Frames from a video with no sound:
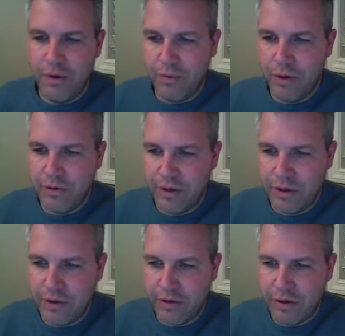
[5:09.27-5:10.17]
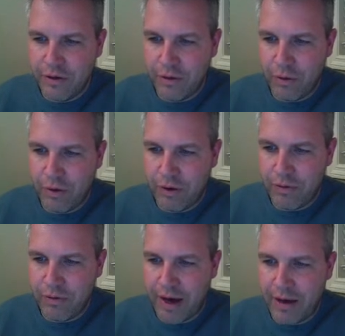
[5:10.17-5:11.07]
which is a total of
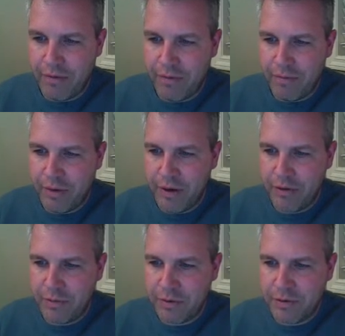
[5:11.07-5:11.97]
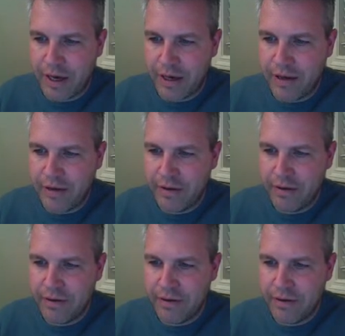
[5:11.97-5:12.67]
5 meters per second.